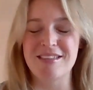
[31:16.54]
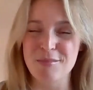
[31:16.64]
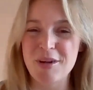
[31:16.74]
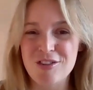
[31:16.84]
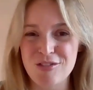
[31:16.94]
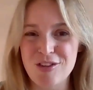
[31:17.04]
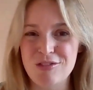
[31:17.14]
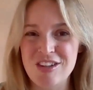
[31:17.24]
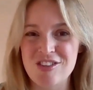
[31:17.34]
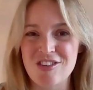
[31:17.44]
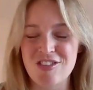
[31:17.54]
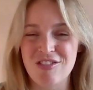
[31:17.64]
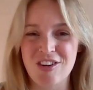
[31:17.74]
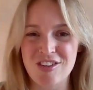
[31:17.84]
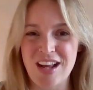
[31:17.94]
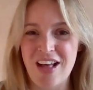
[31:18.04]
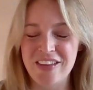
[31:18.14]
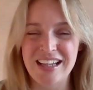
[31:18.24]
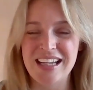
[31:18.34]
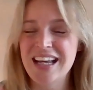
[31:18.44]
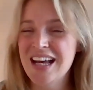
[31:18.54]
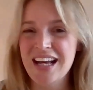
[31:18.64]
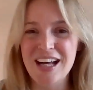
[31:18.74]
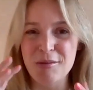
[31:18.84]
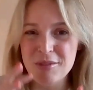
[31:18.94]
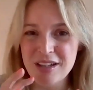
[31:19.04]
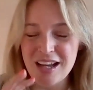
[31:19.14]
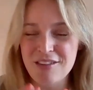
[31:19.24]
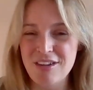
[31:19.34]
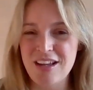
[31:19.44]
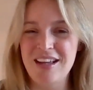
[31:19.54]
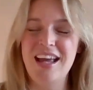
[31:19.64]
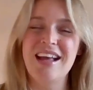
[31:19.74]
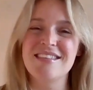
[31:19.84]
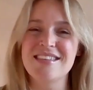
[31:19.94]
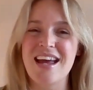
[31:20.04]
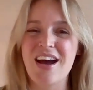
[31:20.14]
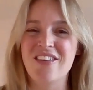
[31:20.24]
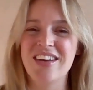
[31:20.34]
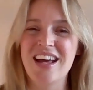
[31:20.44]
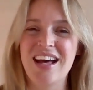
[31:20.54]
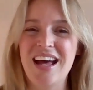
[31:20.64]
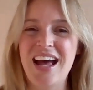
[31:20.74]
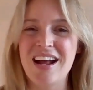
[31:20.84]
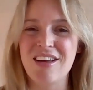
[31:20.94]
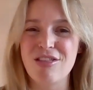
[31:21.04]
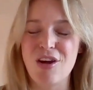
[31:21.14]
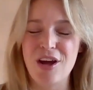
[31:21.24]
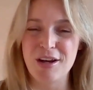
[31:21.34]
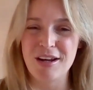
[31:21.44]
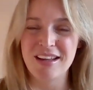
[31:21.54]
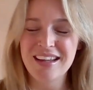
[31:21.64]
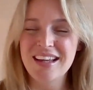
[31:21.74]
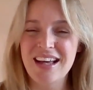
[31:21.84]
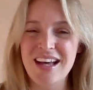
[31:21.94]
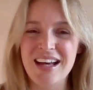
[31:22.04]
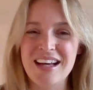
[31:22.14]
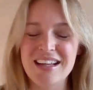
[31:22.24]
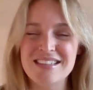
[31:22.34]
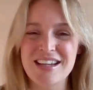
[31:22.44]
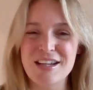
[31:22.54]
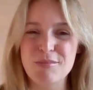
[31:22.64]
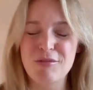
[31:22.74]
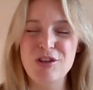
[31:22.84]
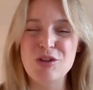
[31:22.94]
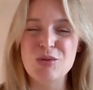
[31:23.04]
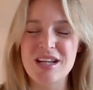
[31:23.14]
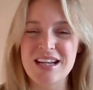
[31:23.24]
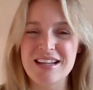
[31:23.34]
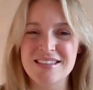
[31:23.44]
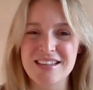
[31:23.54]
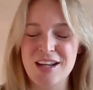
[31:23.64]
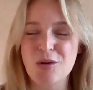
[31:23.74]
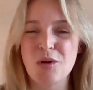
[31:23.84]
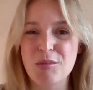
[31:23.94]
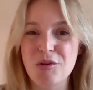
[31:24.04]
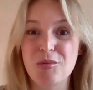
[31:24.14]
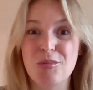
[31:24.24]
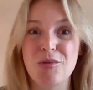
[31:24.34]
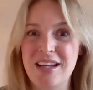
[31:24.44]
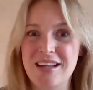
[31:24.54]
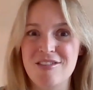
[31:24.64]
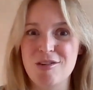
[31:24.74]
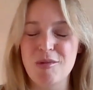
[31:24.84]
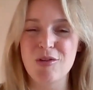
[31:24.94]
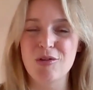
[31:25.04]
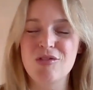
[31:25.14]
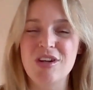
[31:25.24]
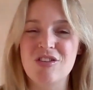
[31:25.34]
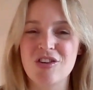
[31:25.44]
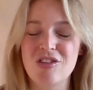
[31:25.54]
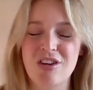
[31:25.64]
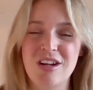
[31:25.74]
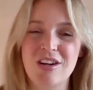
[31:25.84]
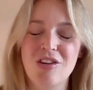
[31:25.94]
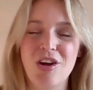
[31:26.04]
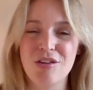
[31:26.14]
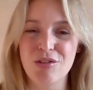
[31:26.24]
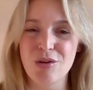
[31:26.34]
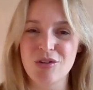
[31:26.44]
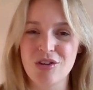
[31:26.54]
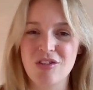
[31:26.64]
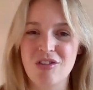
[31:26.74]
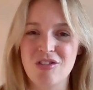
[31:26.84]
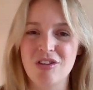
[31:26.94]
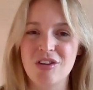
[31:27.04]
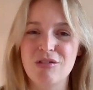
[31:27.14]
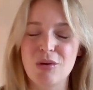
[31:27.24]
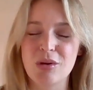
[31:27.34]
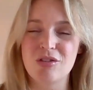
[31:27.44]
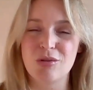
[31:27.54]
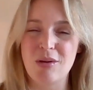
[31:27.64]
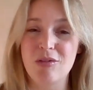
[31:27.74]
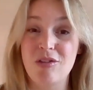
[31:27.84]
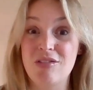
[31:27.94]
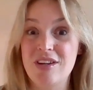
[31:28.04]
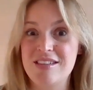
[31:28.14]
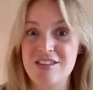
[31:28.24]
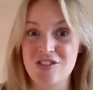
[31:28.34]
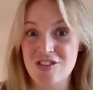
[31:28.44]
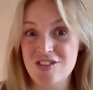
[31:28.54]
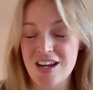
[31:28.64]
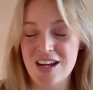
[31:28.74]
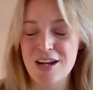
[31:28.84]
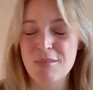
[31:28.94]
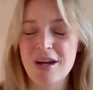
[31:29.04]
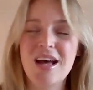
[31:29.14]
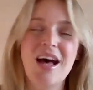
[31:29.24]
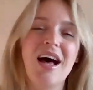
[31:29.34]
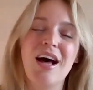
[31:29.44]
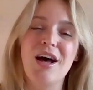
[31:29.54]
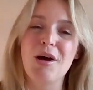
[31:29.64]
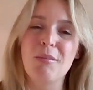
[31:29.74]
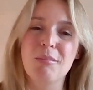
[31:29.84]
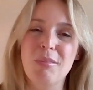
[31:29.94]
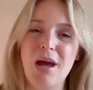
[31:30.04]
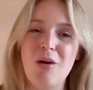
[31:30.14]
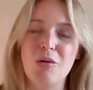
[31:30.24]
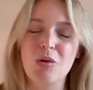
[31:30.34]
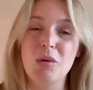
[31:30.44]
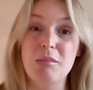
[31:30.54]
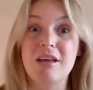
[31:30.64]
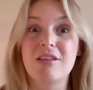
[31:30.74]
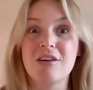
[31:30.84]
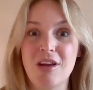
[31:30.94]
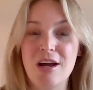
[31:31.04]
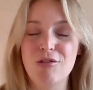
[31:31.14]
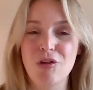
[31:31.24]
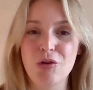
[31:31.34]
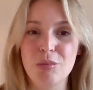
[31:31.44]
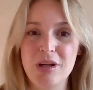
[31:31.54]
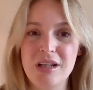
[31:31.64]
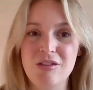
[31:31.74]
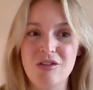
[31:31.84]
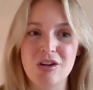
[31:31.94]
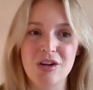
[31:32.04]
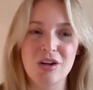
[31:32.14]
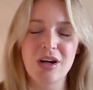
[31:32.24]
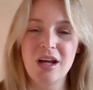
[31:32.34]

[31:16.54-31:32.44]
a bunch of new features and functionality, did kind of a heads down hackathon type few days, and we're able to bring in some of those features. And a lot of those are consistently focused around saving teachers time. How can we make their lives a little bit easier?